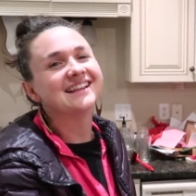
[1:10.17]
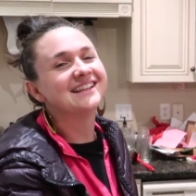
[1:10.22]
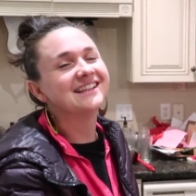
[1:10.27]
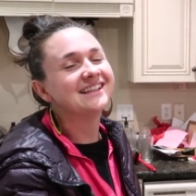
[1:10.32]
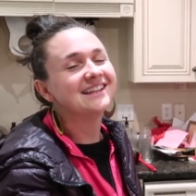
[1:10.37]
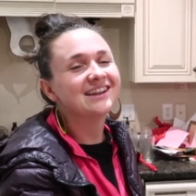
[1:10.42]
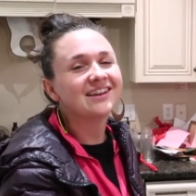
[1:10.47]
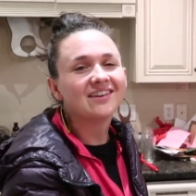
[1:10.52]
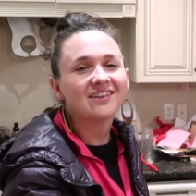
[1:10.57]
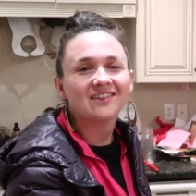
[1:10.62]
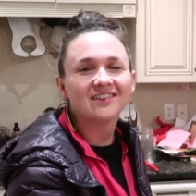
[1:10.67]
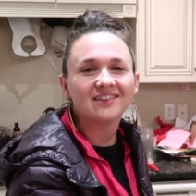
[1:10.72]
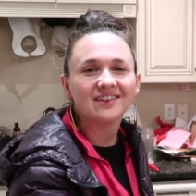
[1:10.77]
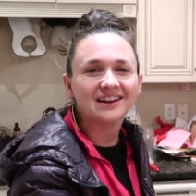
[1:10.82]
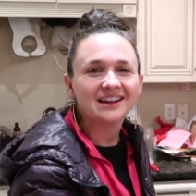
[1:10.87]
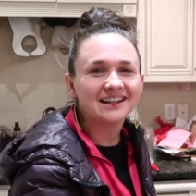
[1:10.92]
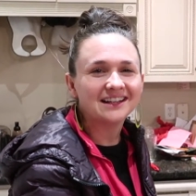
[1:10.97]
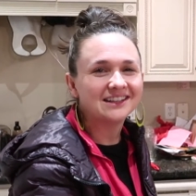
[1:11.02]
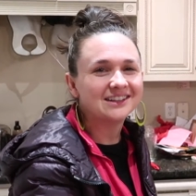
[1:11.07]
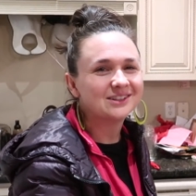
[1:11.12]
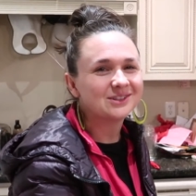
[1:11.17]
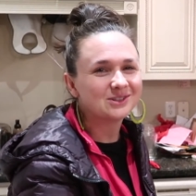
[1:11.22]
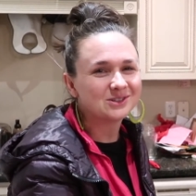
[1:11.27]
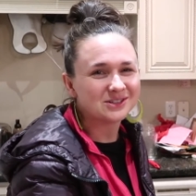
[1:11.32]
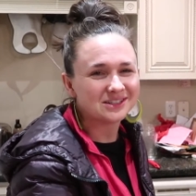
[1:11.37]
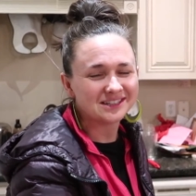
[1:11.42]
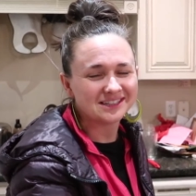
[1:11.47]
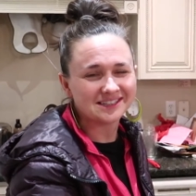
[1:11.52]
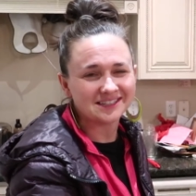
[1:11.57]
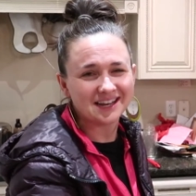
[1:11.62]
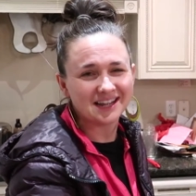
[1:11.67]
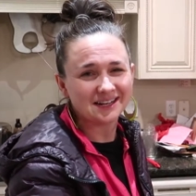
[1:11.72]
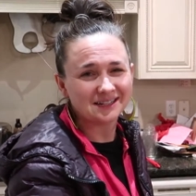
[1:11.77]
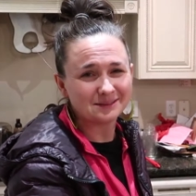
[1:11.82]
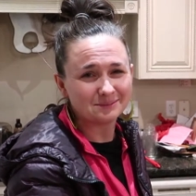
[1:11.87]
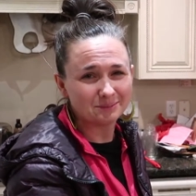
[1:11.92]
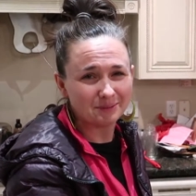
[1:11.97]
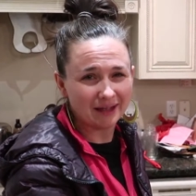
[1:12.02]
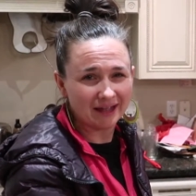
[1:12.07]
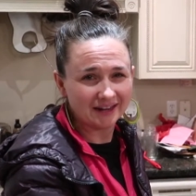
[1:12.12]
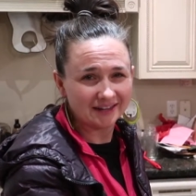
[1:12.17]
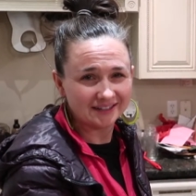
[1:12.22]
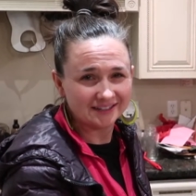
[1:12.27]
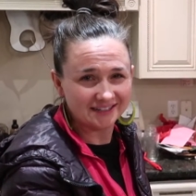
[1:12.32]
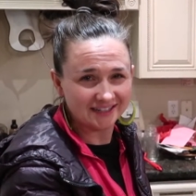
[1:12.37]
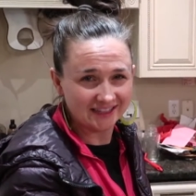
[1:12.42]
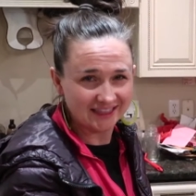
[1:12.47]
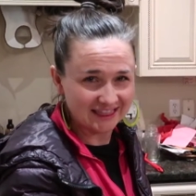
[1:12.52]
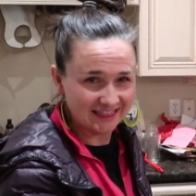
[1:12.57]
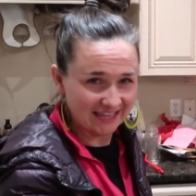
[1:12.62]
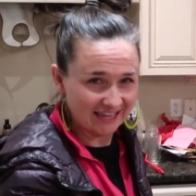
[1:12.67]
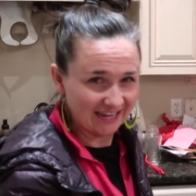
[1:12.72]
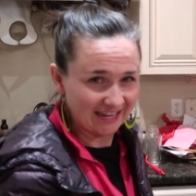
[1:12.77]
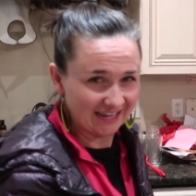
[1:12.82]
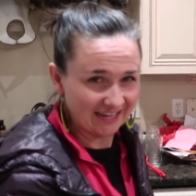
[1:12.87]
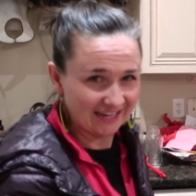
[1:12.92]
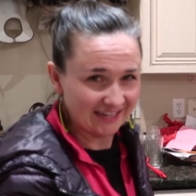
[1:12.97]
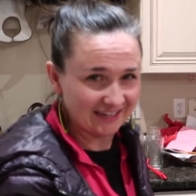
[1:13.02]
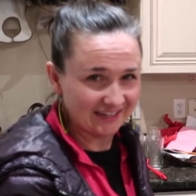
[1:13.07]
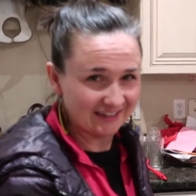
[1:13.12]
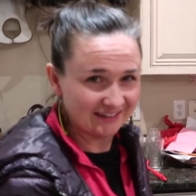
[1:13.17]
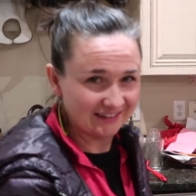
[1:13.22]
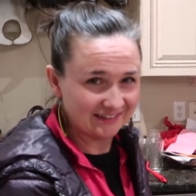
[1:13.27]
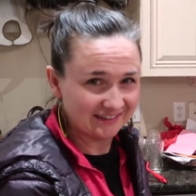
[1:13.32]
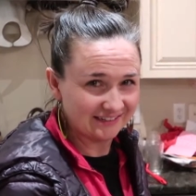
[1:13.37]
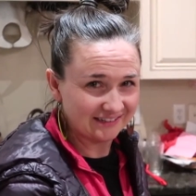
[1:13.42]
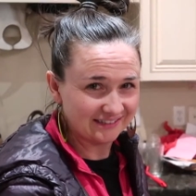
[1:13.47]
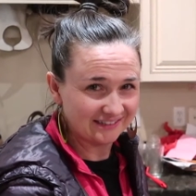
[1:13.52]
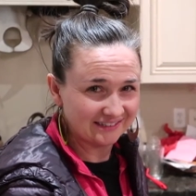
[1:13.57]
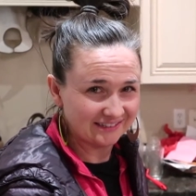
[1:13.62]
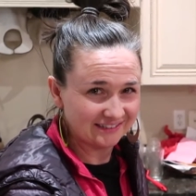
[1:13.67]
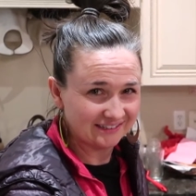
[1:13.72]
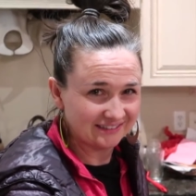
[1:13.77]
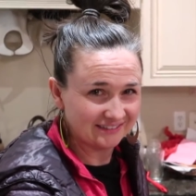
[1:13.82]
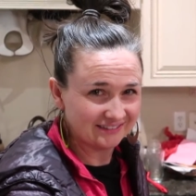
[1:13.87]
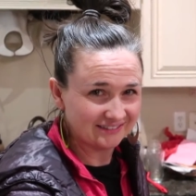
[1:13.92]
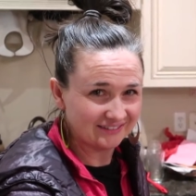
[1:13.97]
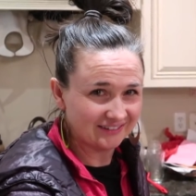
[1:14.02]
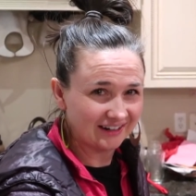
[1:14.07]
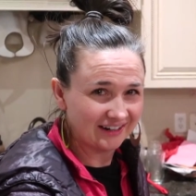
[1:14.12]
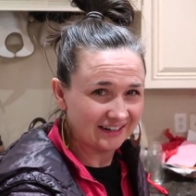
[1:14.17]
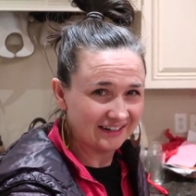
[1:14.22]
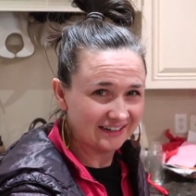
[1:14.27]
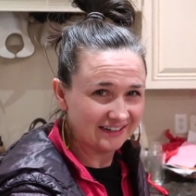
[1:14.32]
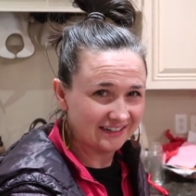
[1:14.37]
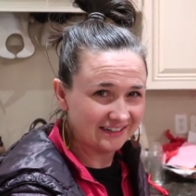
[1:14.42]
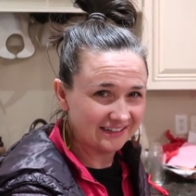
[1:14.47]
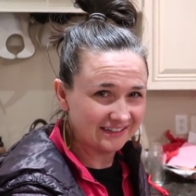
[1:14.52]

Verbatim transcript: you know, usually it's not as bad as you think, right?